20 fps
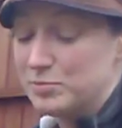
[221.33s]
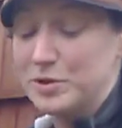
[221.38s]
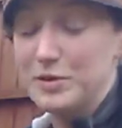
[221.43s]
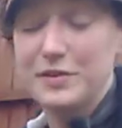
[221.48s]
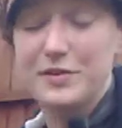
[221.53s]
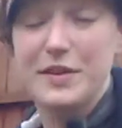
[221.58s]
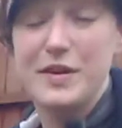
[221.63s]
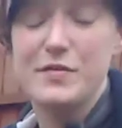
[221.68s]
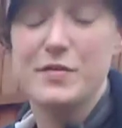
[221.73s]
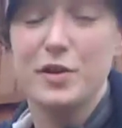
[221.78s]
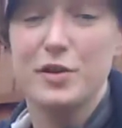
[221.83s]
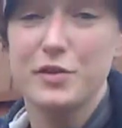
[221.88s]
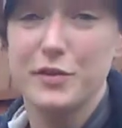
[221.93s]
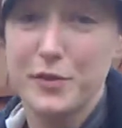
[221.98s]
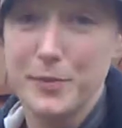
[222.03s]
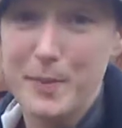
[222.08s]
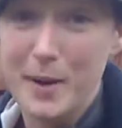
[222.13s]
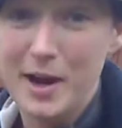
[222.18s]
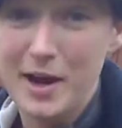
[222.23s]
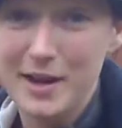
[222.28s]
once they've got the
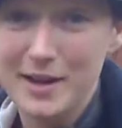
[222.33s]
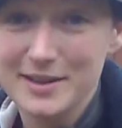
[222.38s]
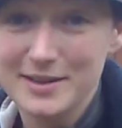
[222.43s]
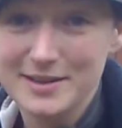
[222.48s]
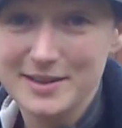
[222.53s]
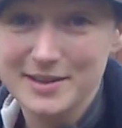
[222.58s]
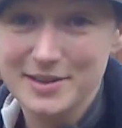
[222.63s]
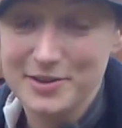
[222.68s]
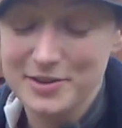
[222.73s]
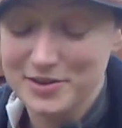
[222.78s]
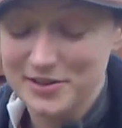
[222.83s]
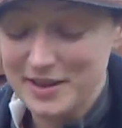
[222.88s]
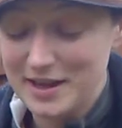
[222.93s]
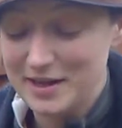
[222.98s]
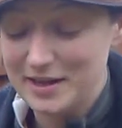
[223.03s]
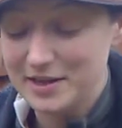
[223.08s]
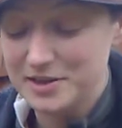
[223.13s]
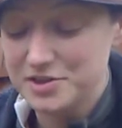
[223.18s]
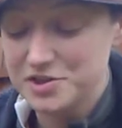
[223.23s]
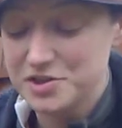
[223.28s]
spark, you can
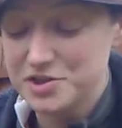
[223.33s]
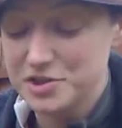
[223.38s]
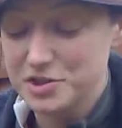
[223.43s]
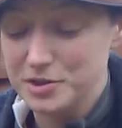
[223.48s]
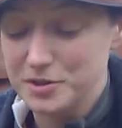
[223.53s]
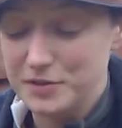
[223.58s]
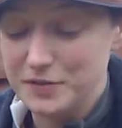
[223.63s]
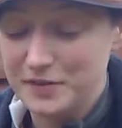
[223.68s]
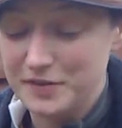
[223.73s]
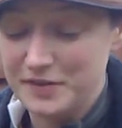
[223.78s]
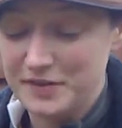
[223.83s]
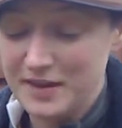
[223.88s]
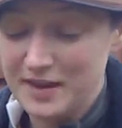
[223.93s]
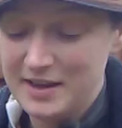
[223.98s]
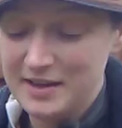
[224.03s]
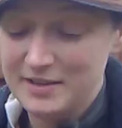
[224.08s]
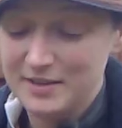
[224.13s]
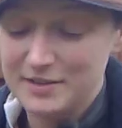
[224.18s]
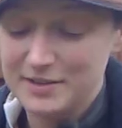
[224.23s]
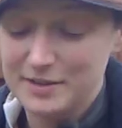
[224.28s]
then introduce
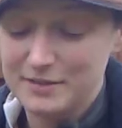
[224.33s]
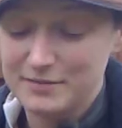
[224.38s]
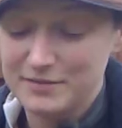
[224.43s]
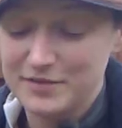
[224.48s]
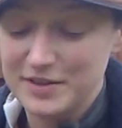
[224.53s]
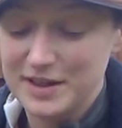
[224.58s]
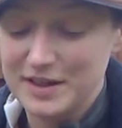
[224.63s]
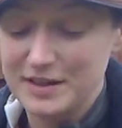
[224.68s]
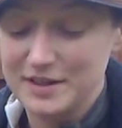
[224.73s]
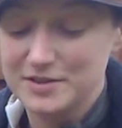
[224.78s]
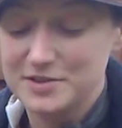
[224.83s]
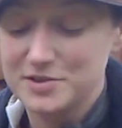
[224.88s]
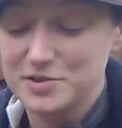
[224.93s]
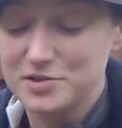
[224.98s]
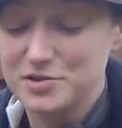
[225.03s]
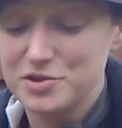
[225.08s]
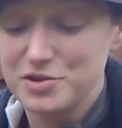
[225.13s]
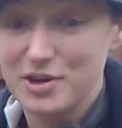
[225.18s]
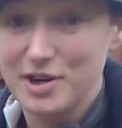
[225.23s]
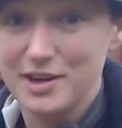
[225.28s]
something
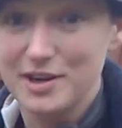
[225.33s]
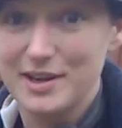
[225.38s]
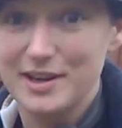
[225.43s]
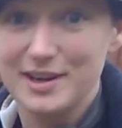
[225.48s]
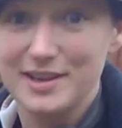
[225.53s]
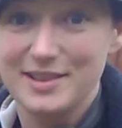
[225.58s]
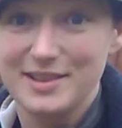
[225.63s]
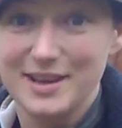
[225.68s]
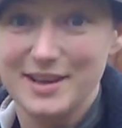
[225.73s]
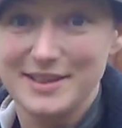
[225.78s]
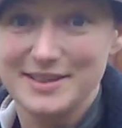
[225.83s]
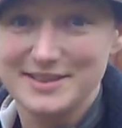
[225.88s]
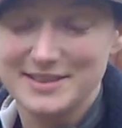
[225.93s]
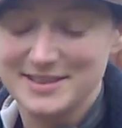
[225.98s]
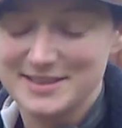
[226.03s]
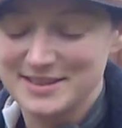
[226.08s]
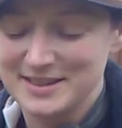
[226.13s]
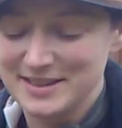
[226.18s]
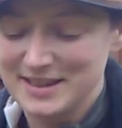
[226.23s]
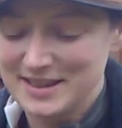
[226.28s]
to try and
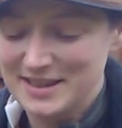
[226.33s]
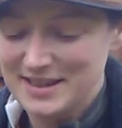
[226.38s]
light.